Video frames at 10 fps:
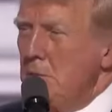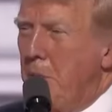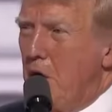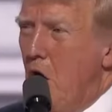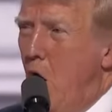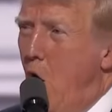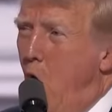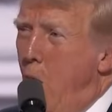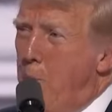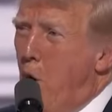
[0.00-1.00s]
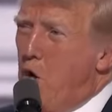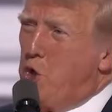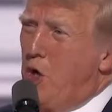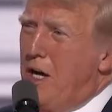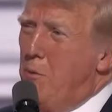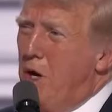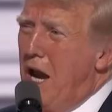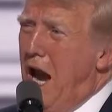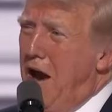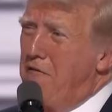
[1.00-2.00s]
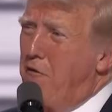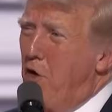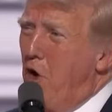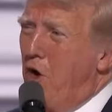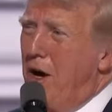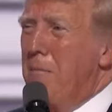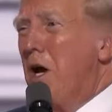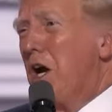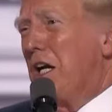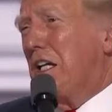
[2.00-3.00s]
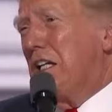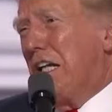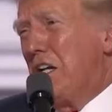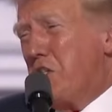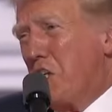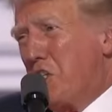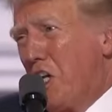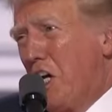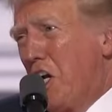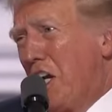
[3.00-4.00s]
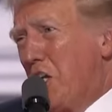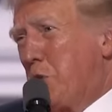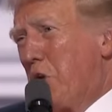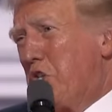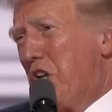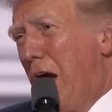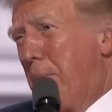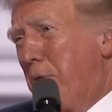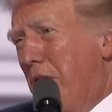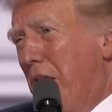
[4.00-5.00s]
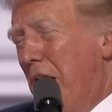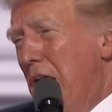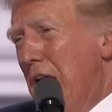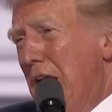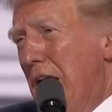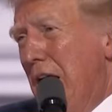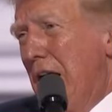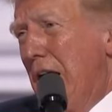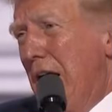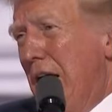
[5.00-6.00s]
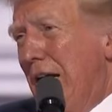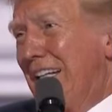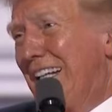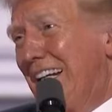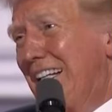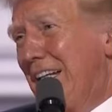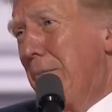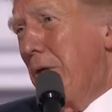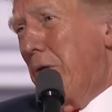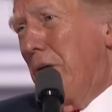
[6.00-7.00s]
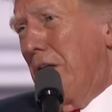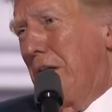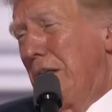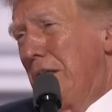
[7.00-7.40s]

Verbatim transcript: But no hope or dream we have for America can succeed unless we stop the illegal immigrant